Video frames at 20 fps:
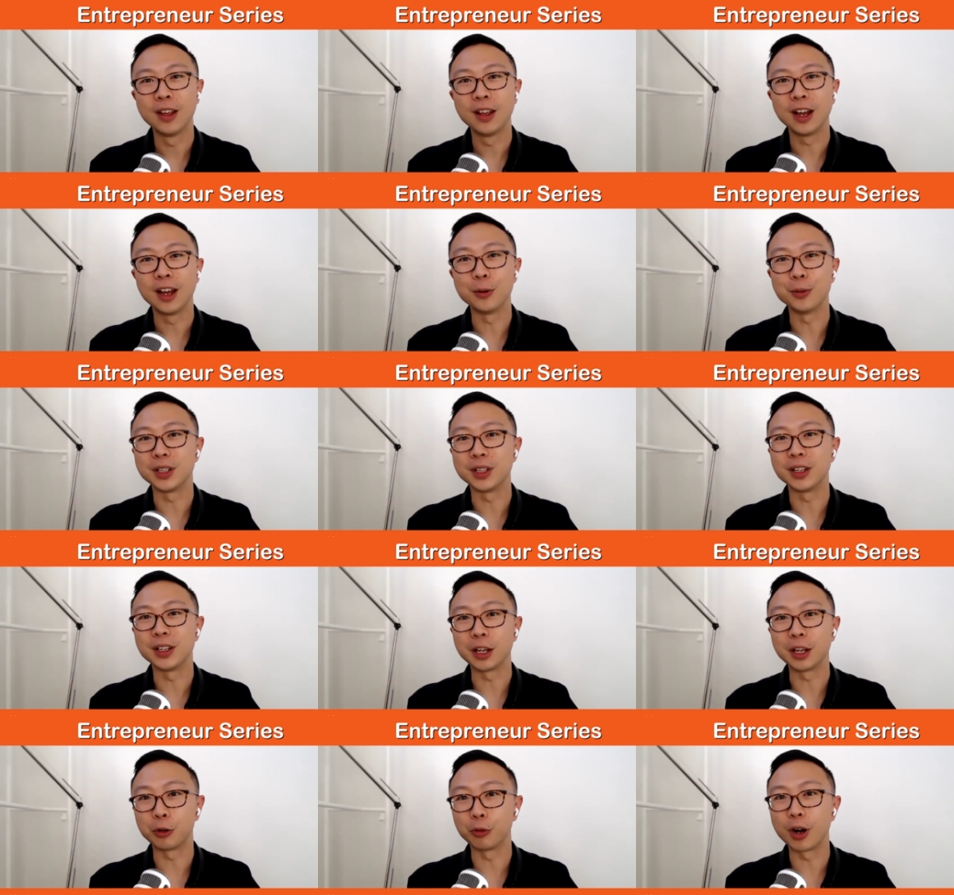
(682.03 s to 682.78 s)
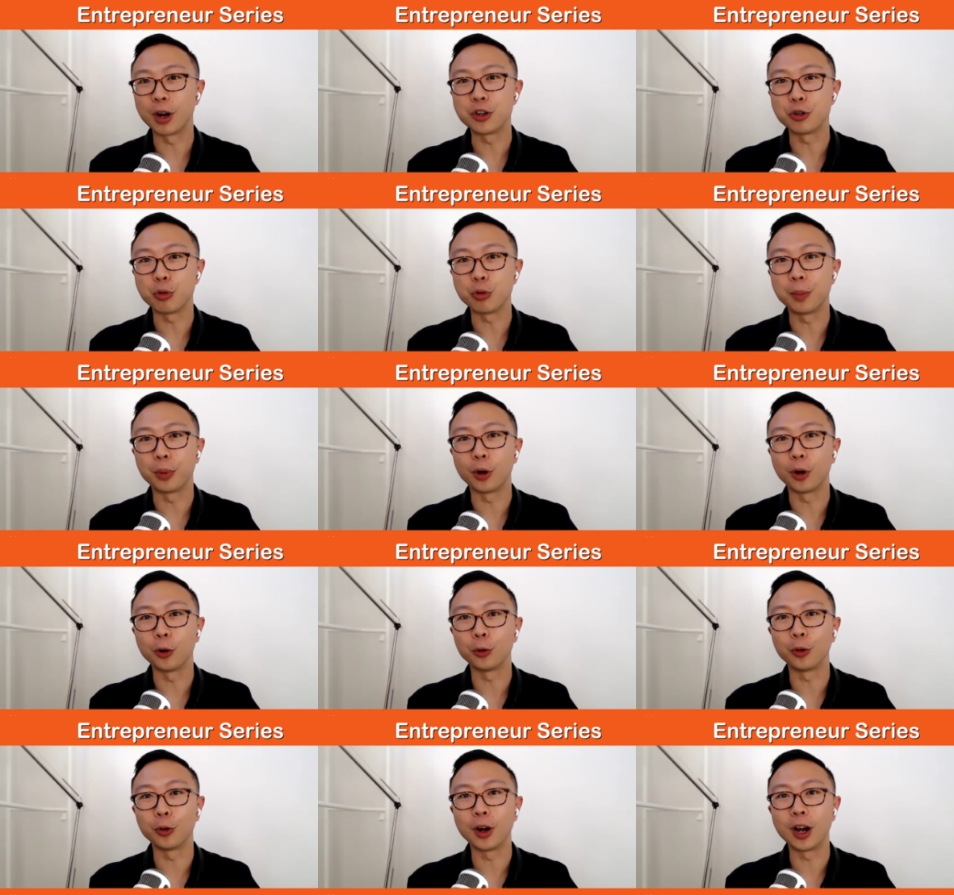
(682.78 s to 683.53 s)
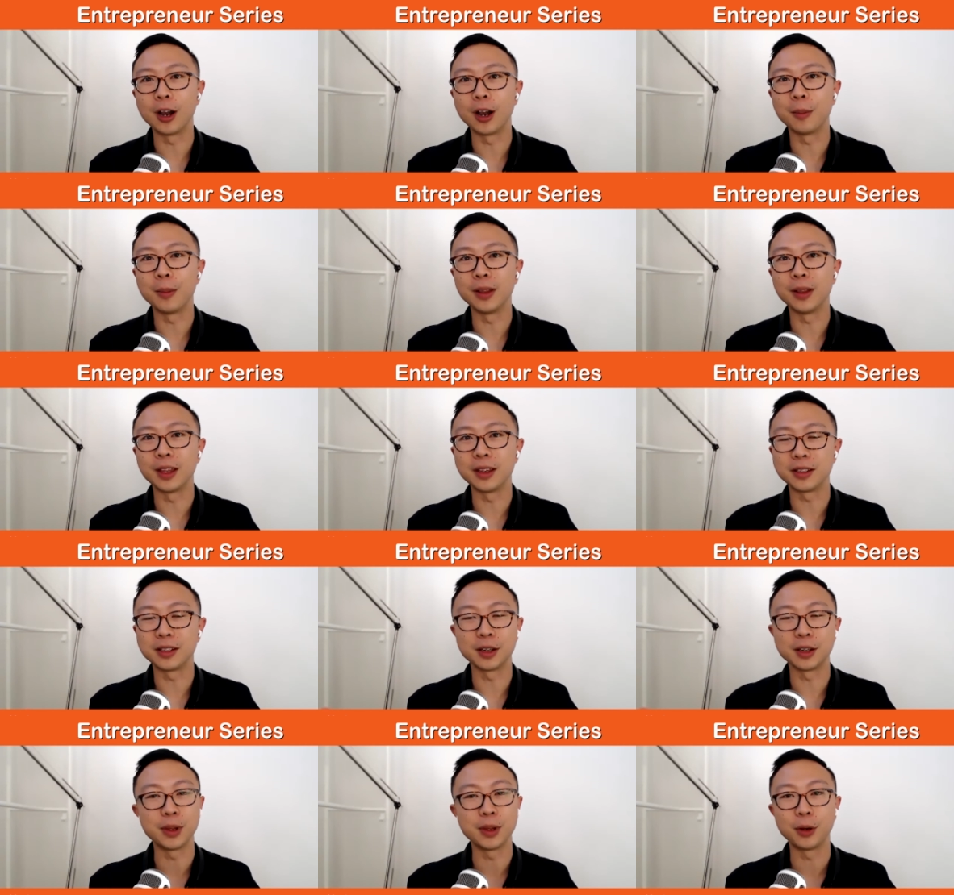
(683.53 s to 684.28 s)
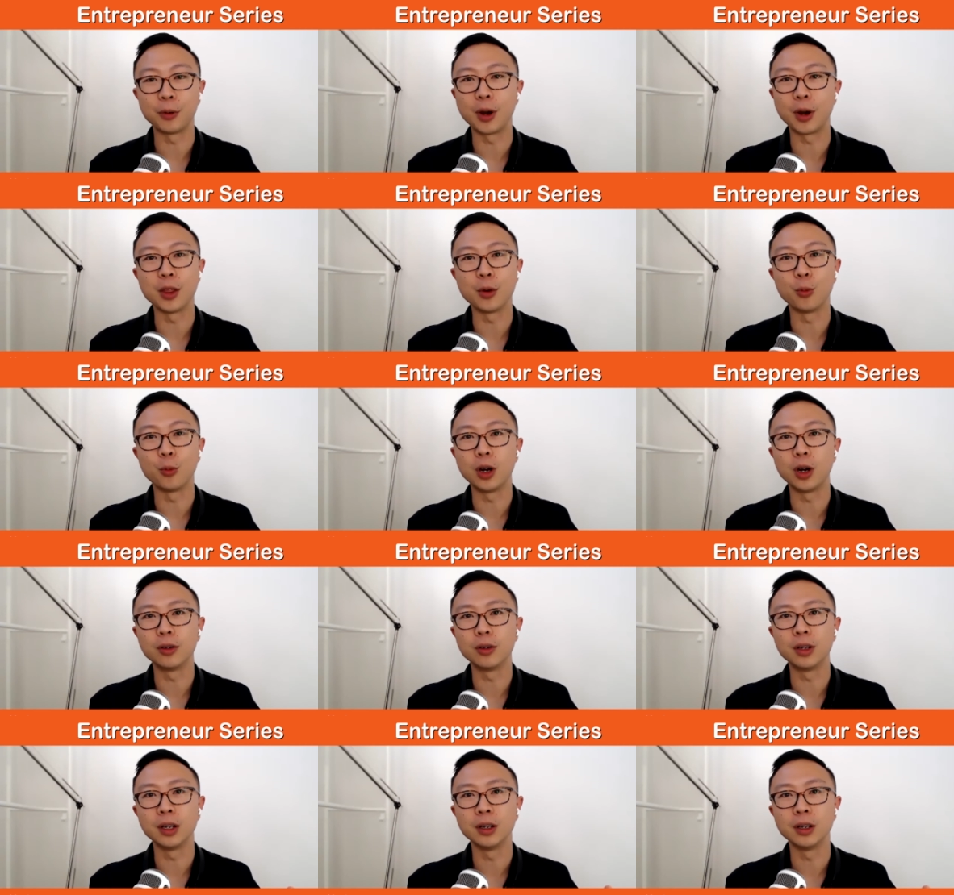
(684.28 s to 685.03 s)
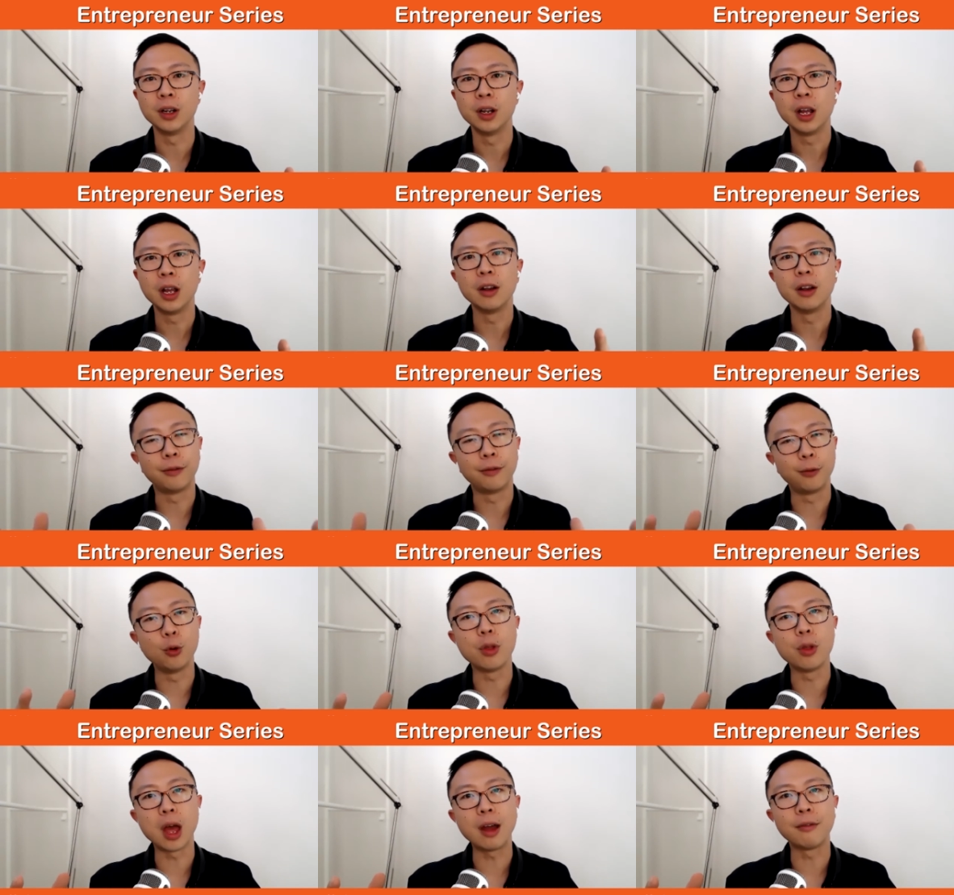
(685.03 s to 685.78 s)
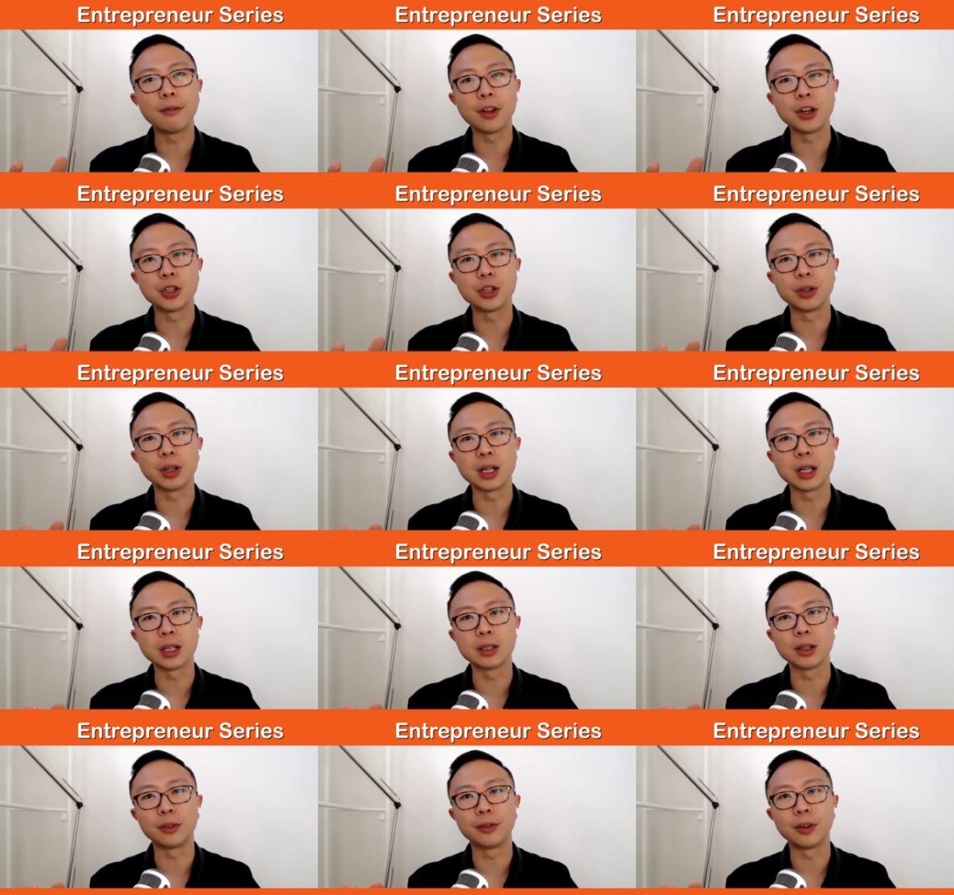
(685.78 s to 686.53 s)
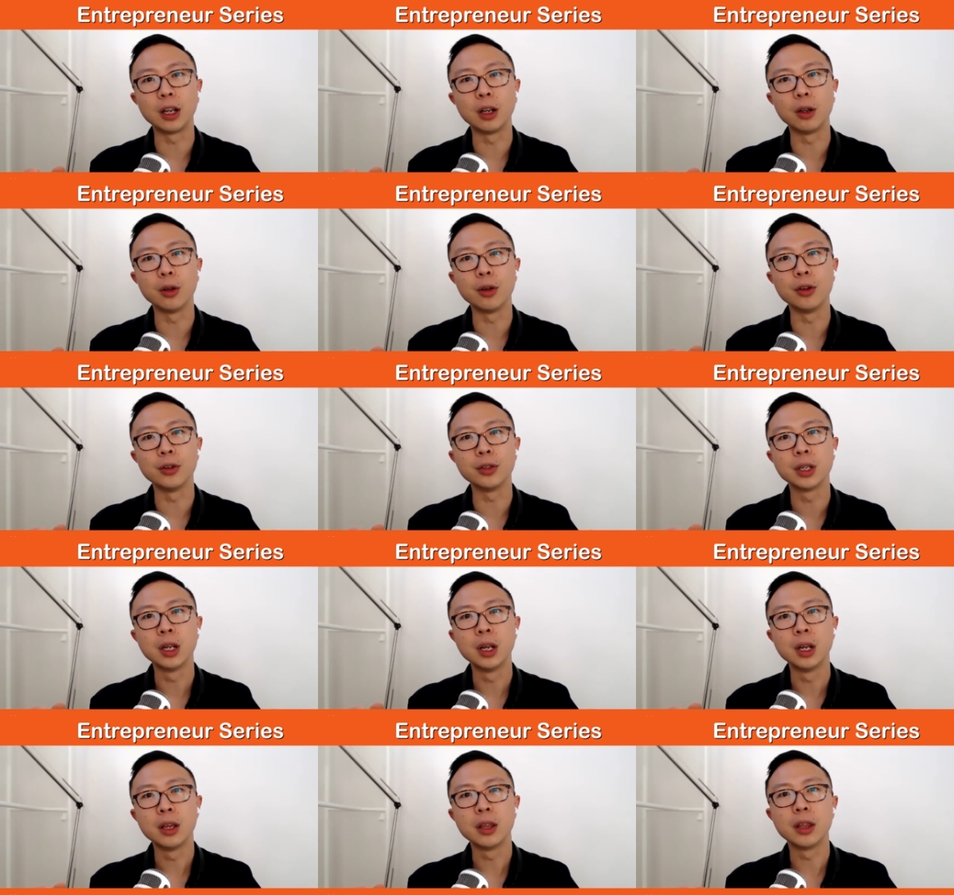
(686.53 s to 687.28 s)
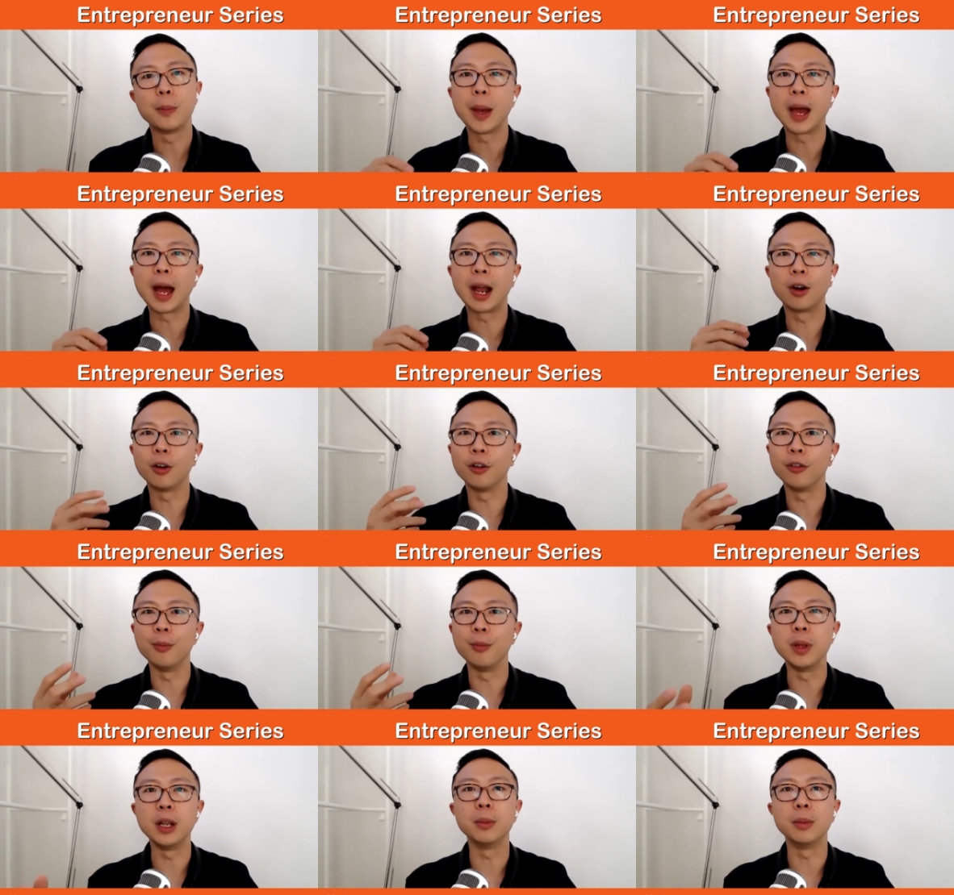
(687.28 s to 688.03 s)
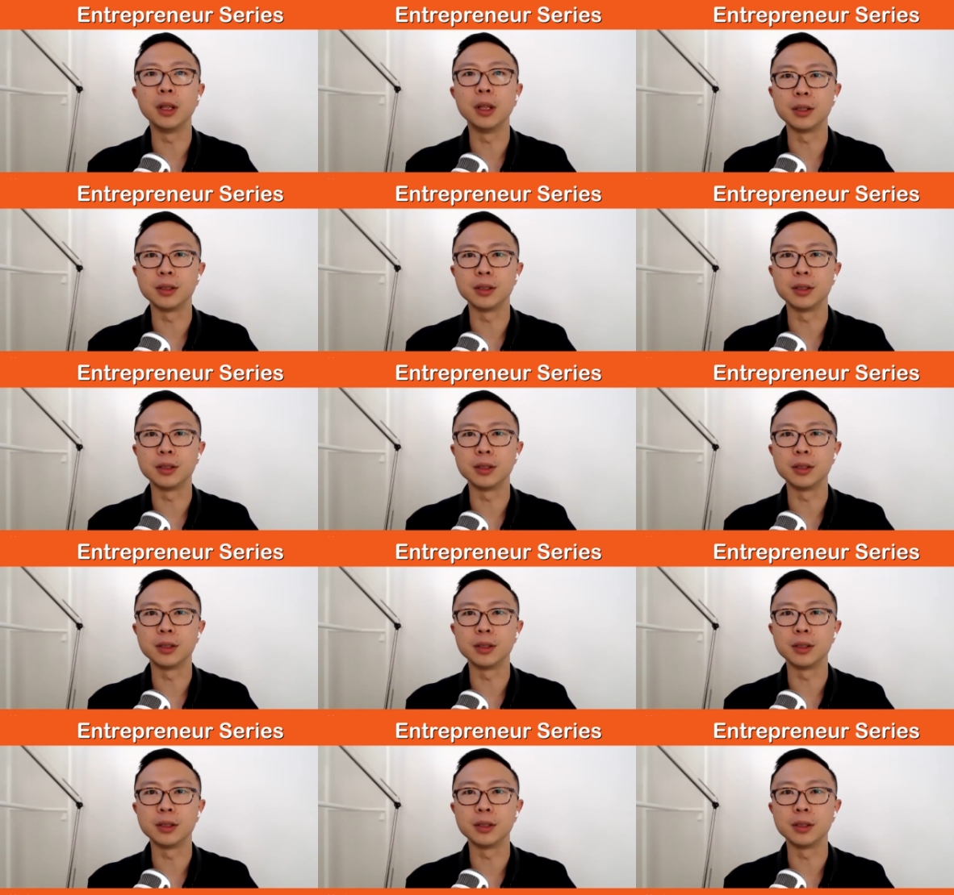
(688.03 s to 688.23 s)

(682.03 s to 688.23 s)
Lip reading: I was in their graduate program, and they sent me around the world. And through that venture in itself, I learned the power of minimalism,